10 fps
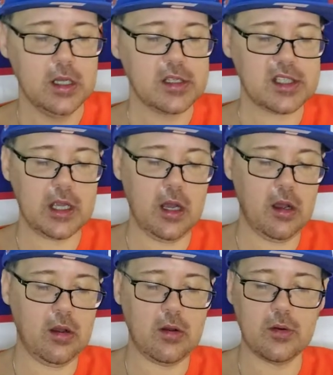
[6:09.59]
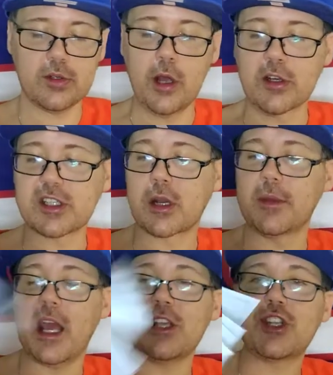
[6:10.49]
So, no
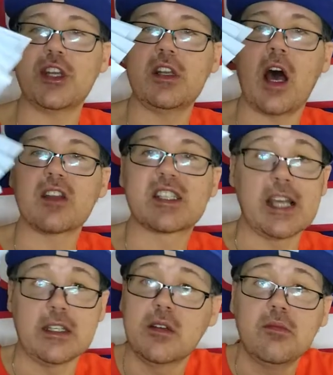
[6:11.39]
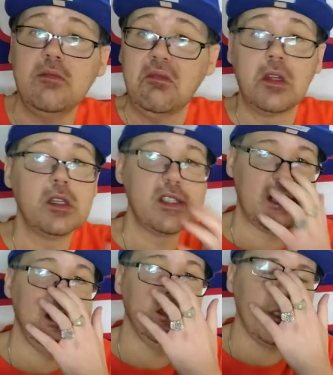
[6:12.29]
discrimination. I'll send them
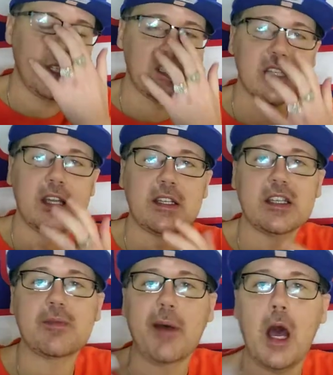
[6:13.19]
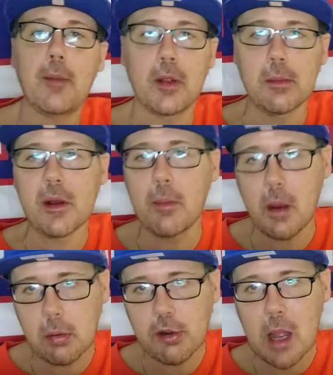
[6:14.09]
sealed just like this, but I'll put them in a
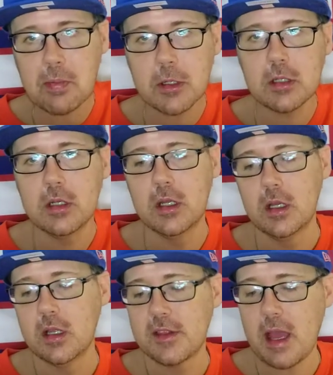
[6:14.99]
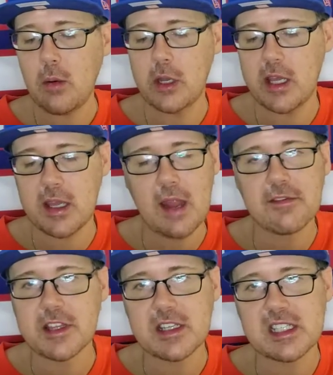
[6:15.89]
bubble wrapper. That way,
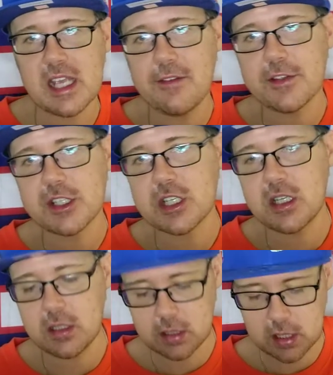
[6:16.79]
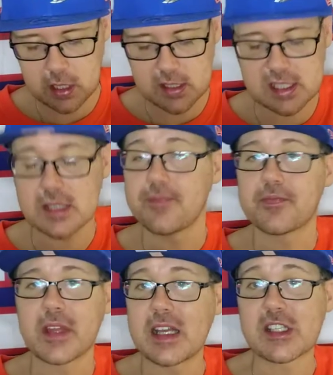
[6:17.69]
everything's safe and shit. Because
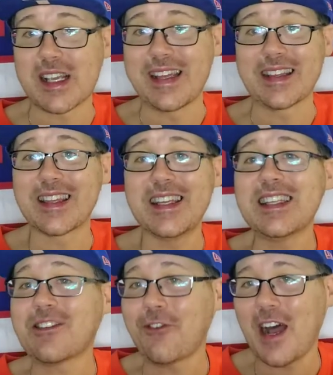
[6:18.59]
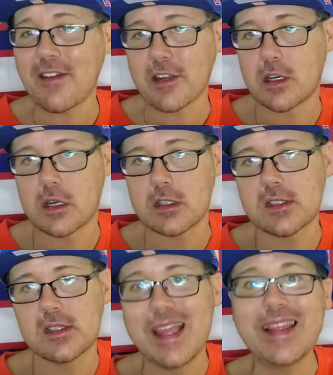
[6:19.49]
it's at least 5
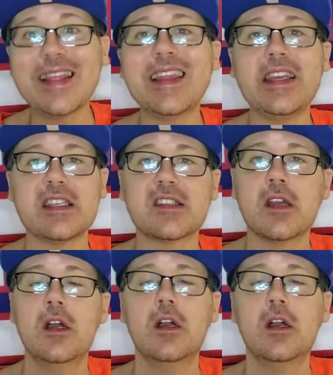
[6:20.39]
cards. At least.